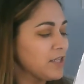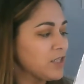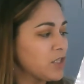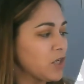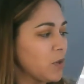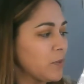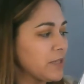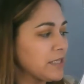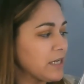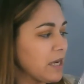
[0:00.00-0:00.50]

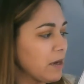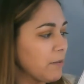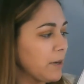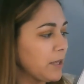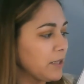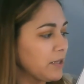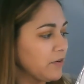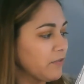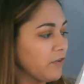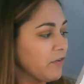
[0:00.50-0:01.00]
So we talk
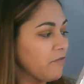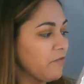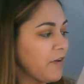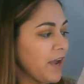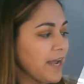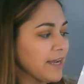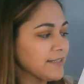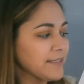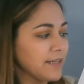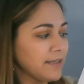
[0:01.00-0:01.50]
about different
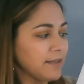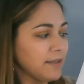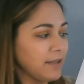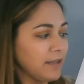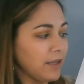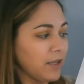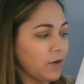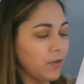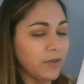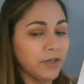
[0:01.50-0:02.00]
facts, and,
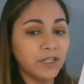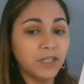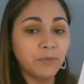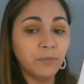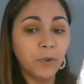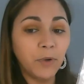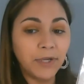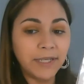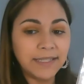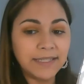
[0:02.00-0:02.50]
you know, there's
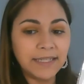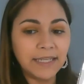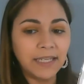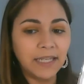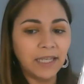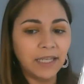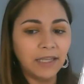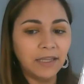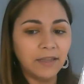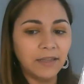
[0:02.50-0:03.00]

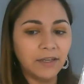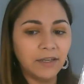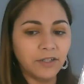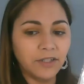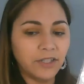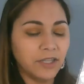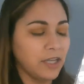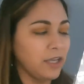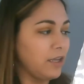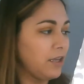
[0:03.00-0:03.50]
pointing,
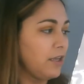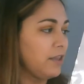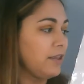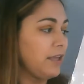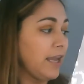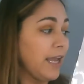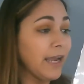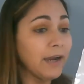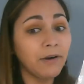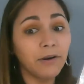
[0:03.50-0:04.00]
there's
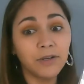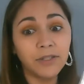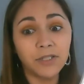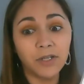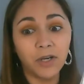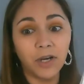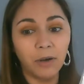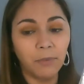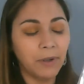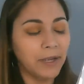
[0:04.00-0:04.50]
the arrow
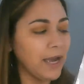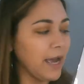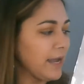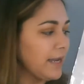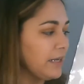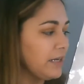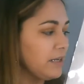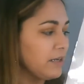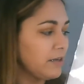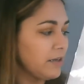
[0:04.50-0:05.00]
to help
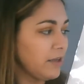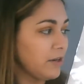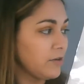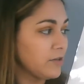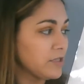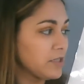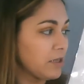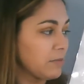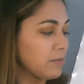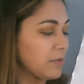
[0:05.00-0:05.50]
guide, you
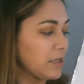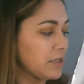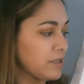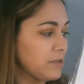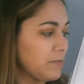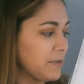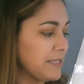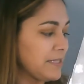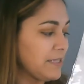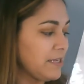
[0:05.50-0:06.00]
know, something
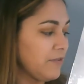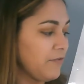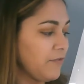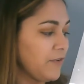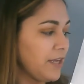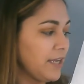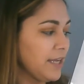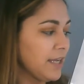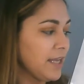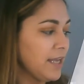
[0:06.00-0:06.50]

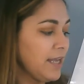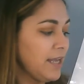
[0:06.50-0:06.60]
specific.